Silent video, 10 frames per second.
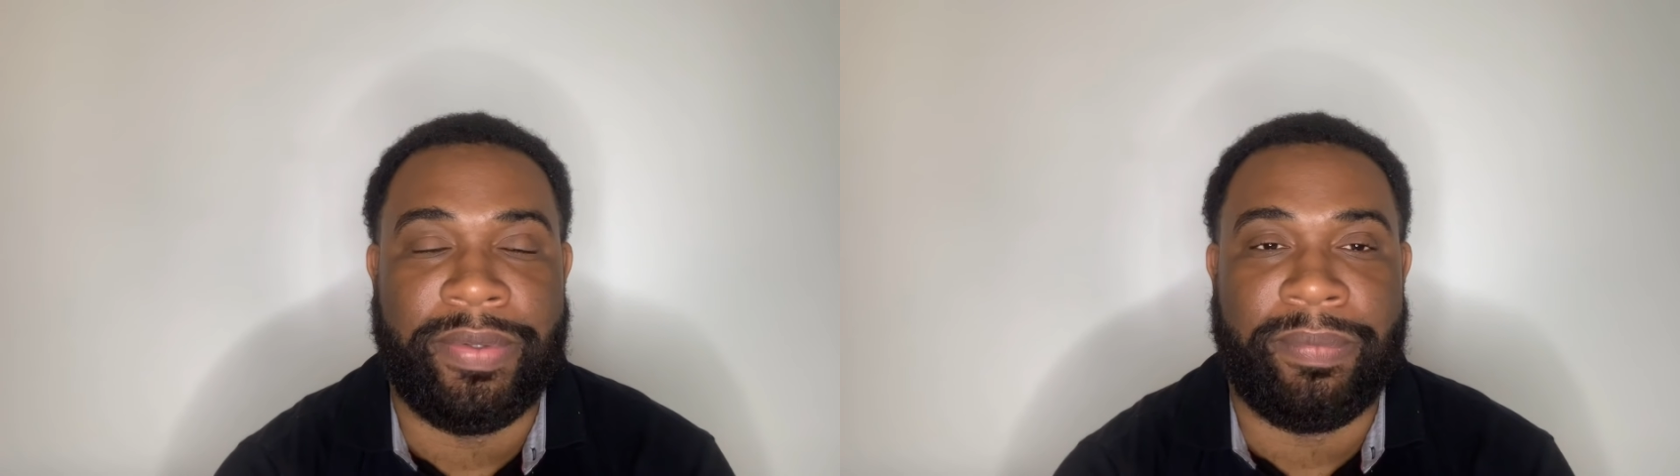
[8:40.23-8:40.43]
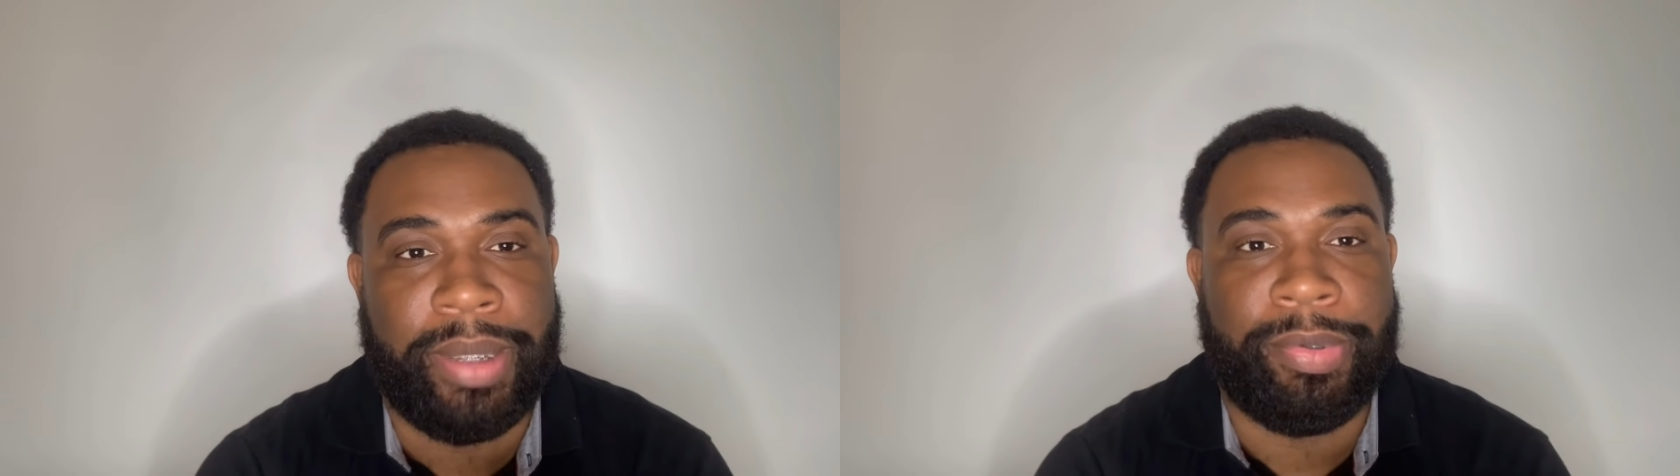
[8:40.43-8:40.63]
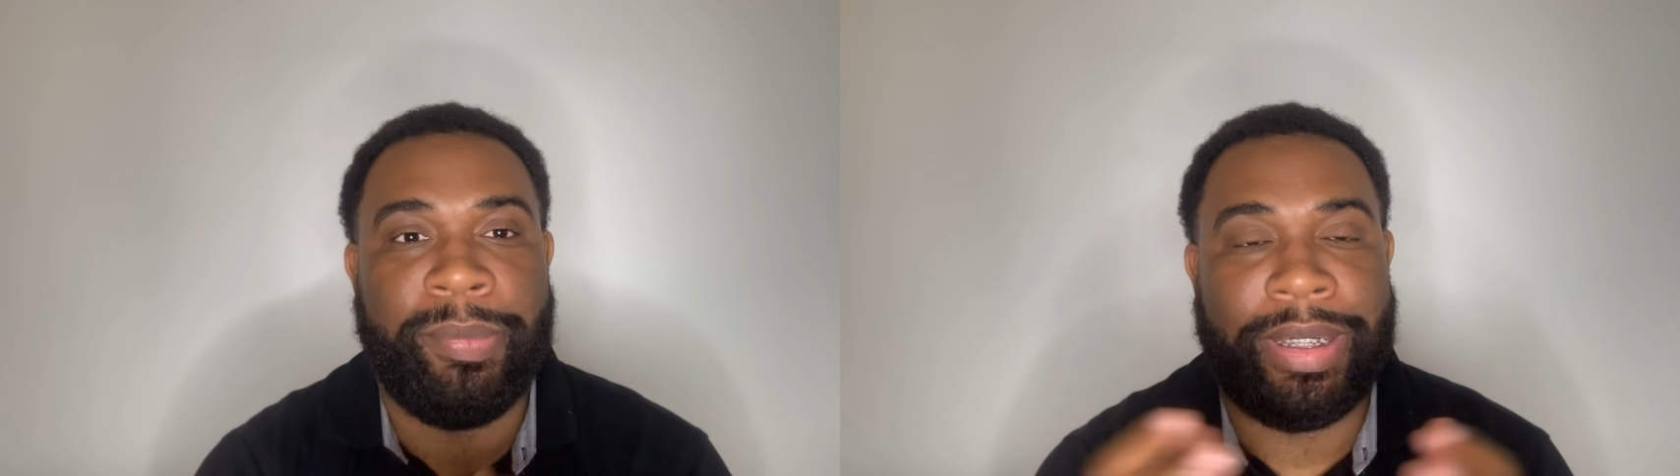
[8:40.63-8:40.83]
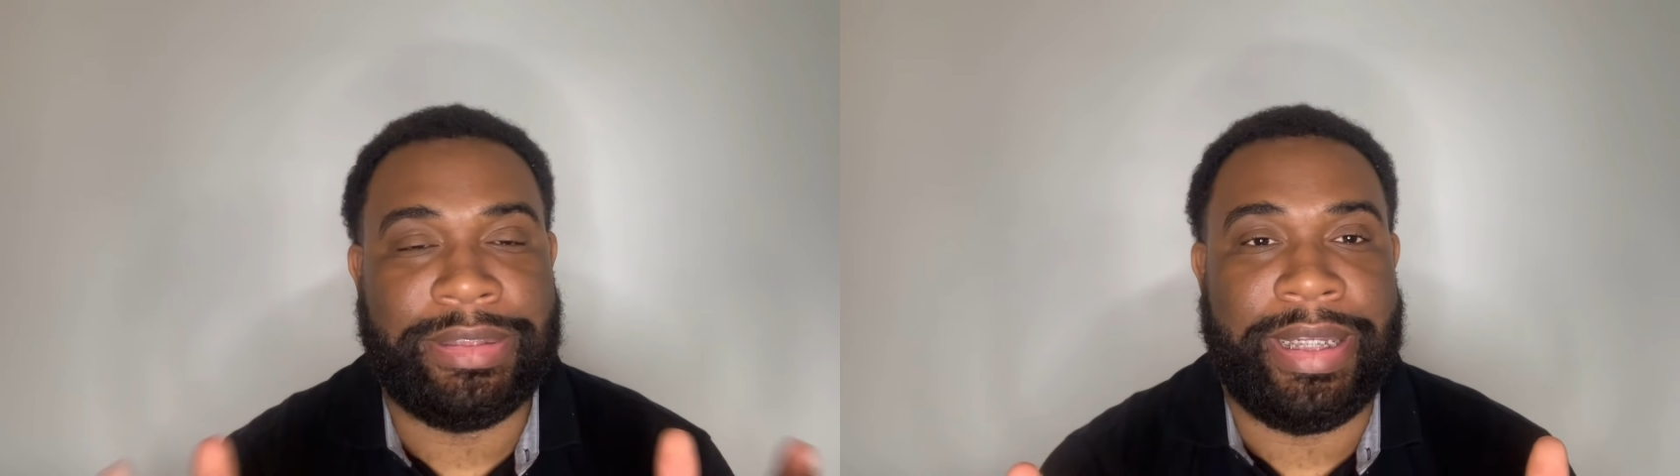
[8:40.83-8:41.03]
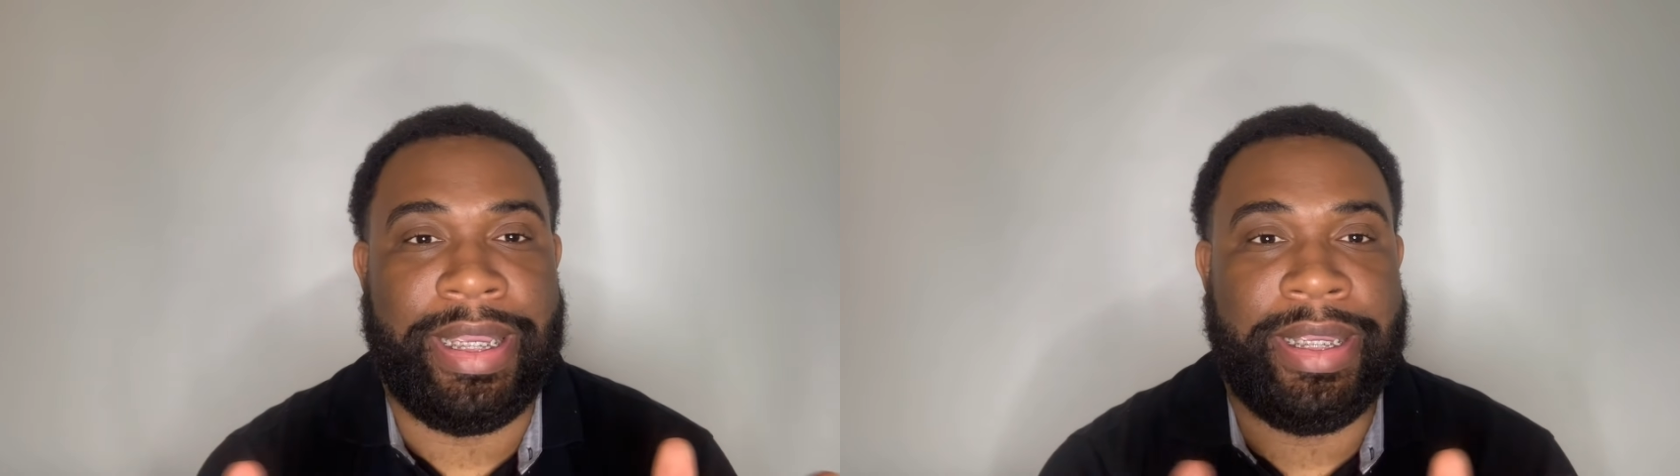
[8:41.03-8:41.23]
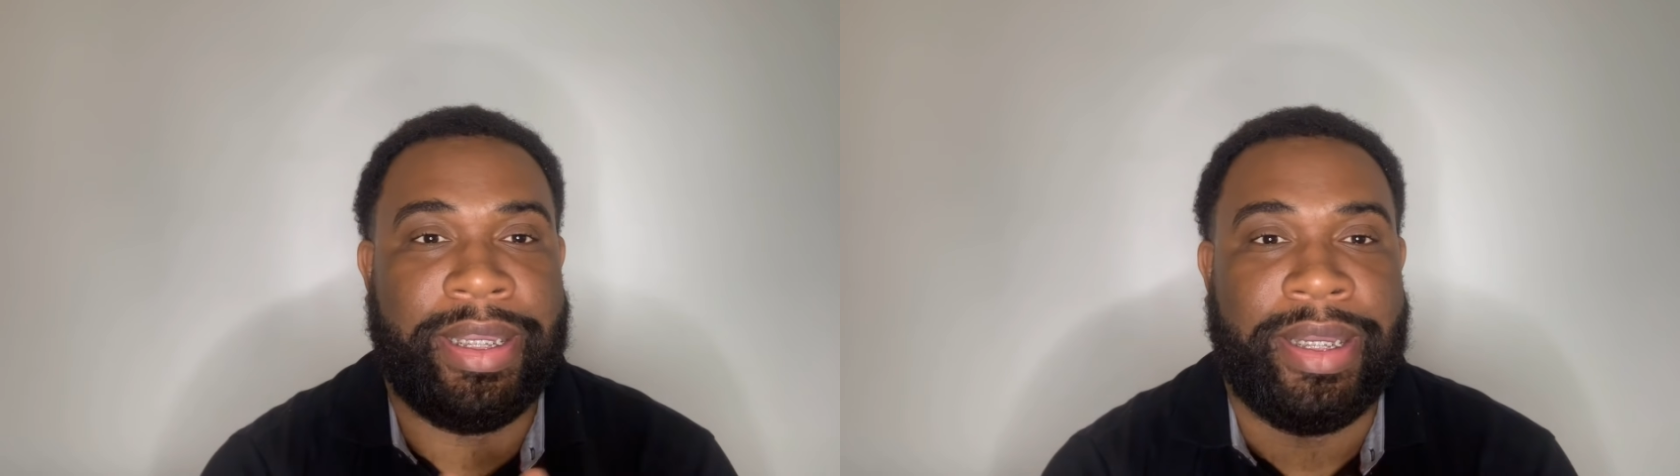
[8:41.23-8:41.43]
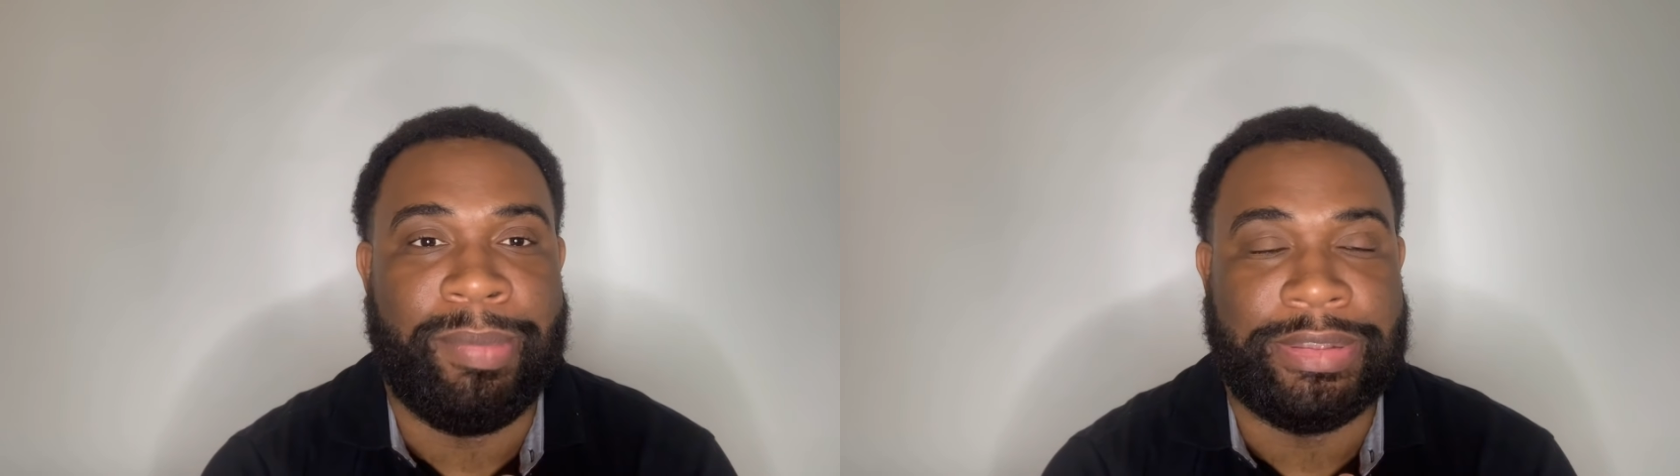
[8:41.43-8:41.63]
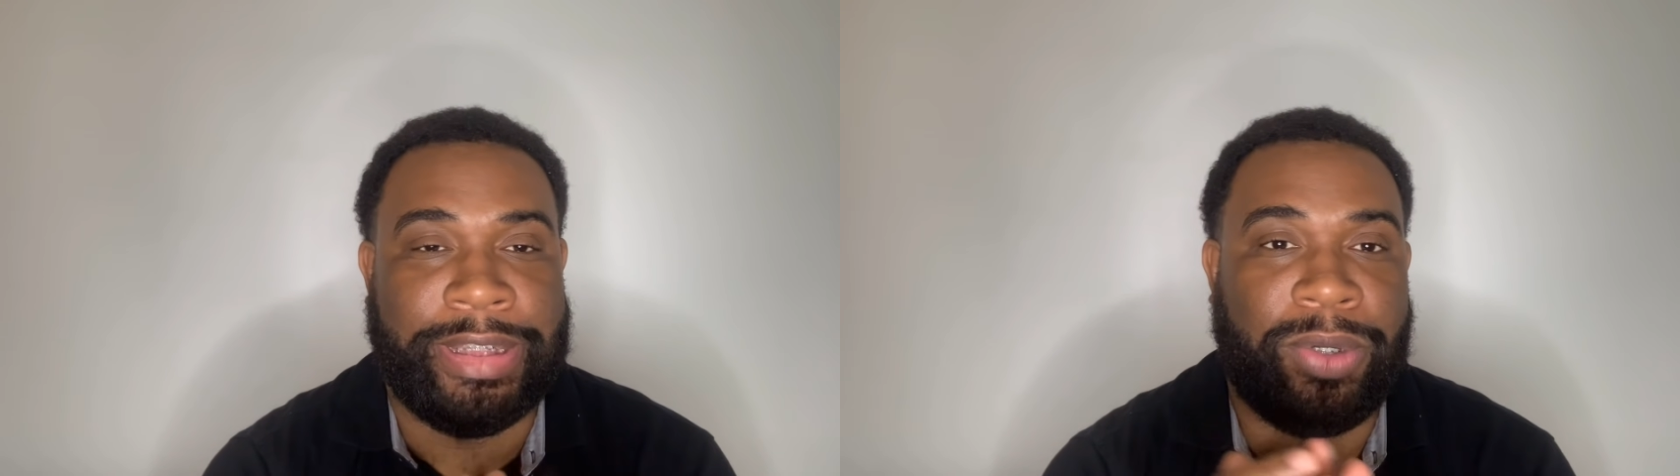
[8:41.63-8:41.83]
And pretty much a
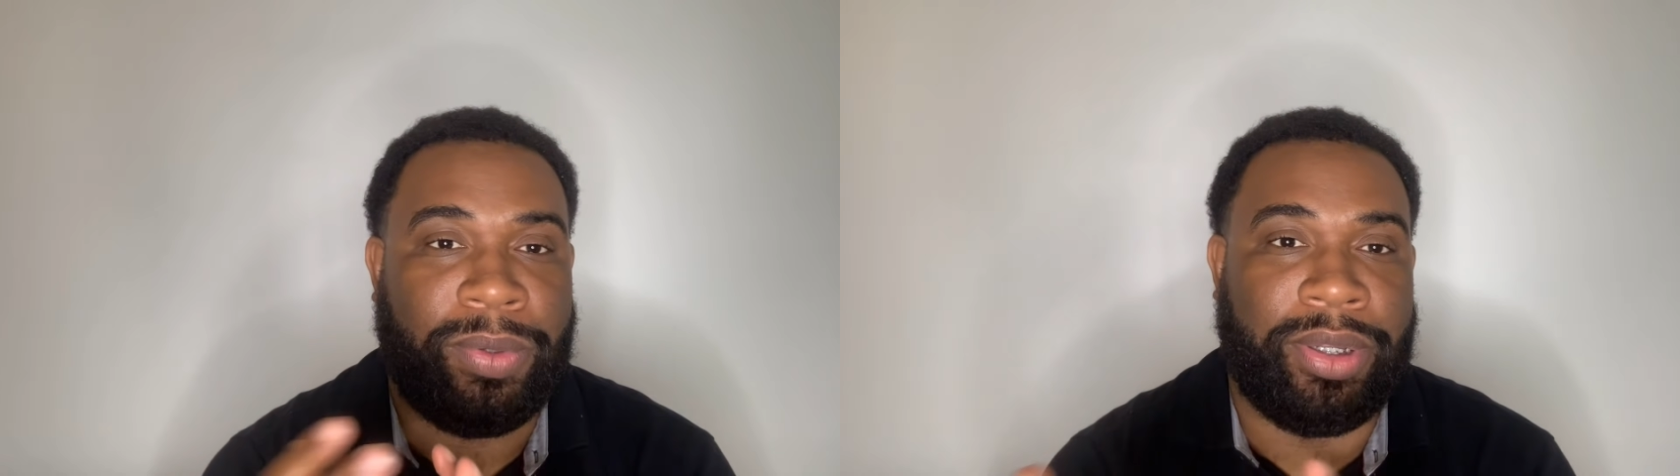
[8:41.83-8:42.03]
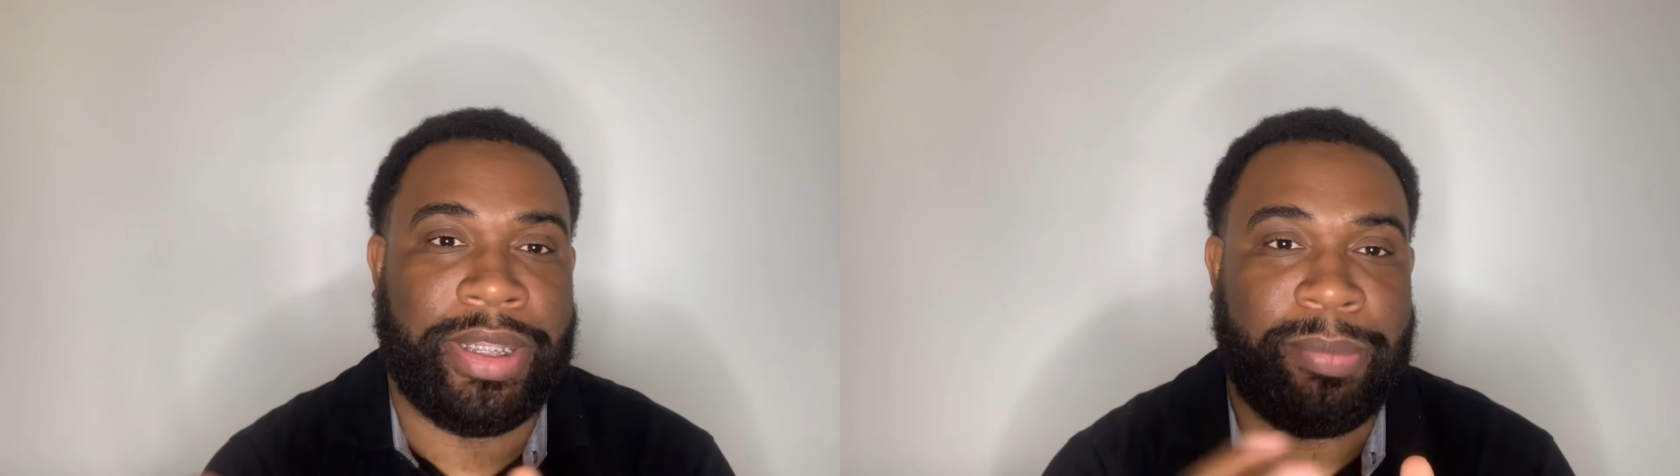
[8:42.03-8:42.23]
sell wall,